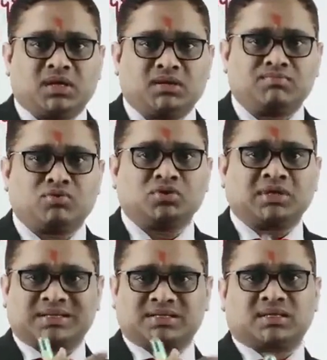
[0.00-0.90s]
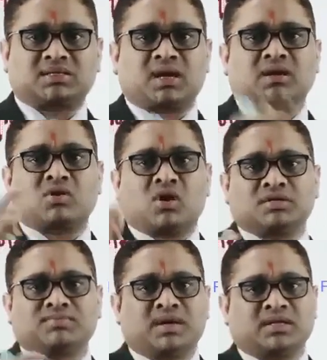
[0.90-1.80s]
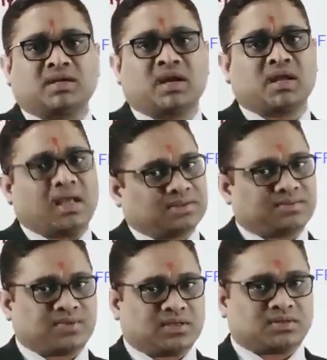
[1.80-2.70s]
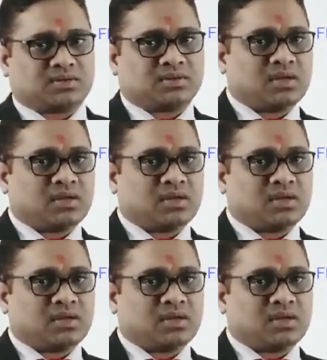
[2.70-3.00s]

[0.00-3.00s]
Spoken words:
D both excess can cause metastatic calcification.